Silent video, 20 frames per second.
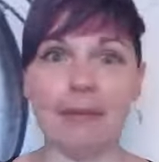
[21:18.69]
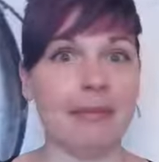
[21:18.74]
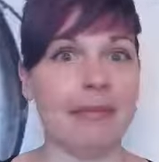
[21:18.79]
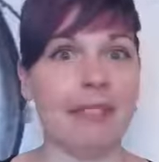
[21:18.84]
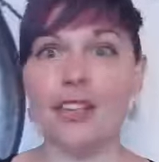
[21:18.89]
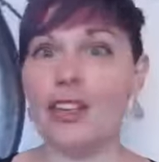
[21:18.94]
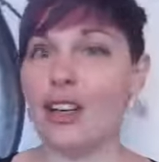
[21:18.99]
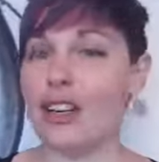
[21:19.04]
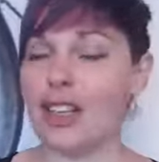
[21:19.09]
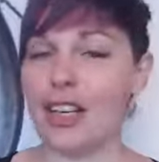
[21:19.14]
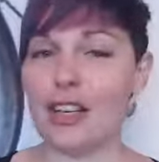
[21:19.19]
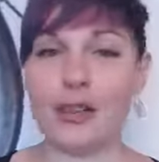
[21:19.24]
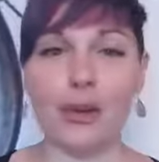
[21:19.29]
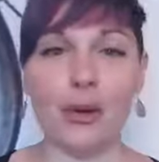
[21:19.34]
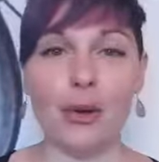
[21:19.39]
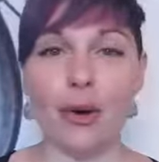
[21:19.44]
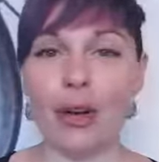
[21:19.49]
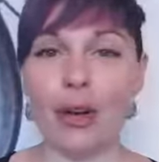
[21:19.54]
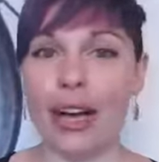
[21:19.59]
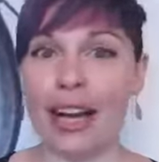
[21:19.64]
Not at
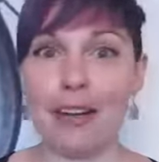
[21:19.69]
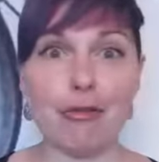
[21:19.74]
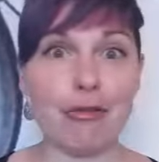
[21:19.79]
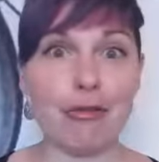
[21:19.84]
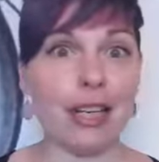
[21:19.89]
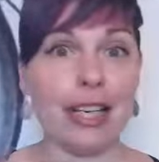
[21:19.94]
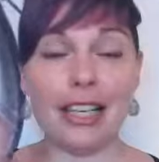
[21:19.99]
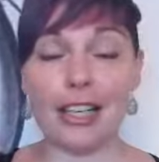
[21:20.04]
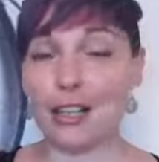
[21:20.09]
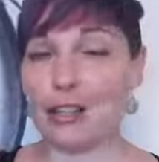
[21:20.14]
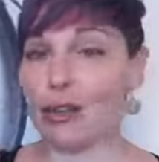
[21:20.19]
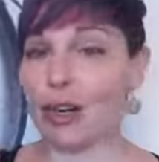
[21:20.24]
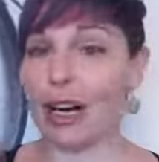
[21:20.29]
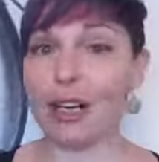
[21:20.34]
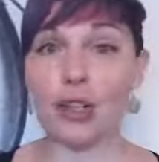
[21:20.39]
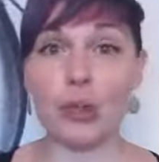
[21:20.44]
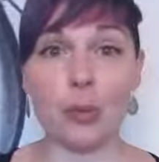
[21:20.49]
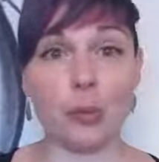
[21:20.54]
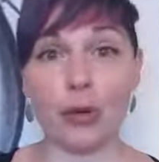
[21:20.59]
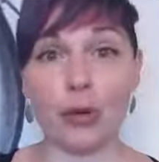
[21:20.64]
all. I really
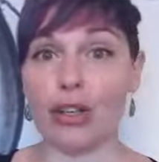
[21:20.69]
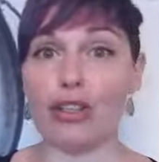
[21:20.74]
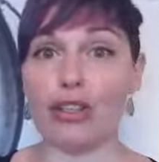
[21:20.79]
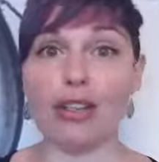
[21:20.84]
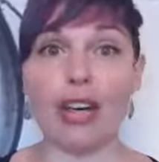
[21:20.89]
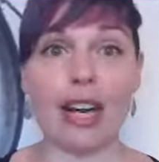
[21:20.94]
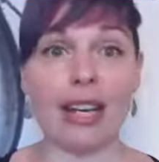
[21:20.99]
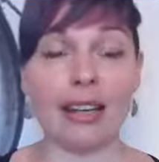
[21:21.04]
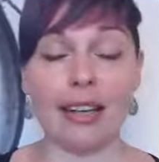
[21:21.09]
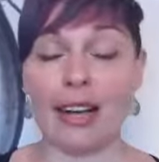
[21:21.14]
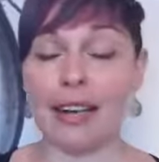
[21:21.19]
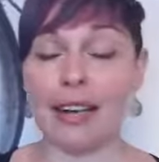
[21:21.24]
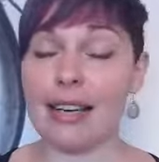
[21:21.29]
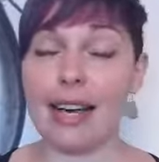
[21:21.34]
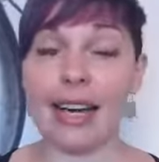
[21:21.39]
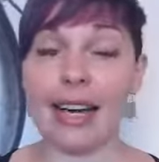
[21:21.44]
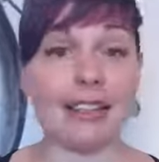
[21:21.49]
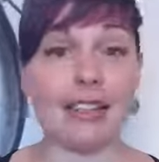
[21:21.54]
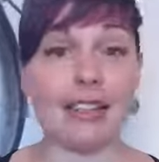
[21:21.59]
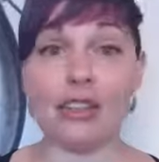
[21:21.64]
tried to portray that.
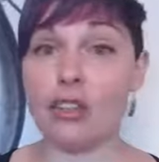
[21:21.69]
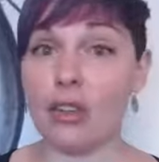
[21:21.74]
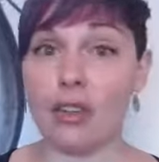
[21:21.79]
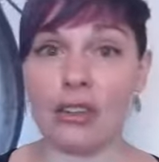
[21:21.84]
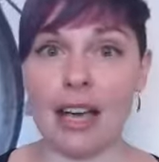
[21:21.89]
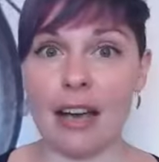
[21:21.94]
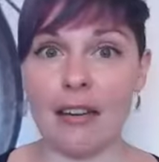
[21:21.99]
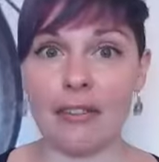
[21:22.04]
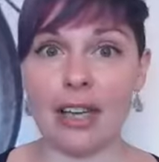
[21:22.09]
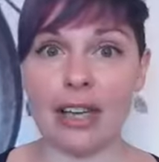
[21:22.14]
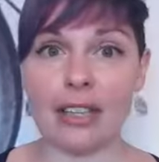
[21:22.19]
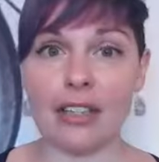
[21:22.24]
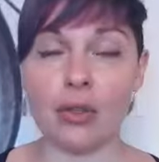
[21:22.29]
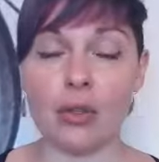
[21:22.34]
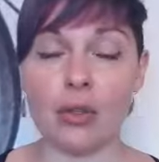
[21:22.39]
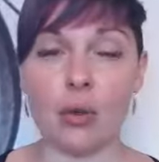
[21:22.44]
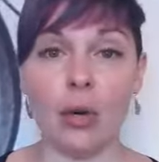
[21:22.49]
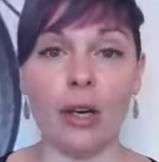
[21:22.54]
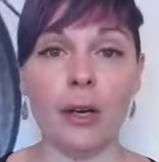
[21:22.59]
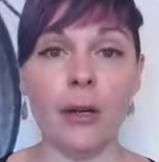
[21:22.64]
I did not have that
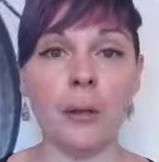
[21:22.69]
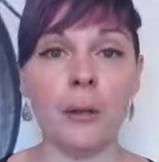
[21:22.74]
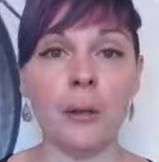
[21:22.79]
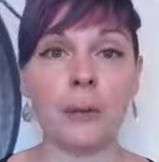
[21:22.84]
at all.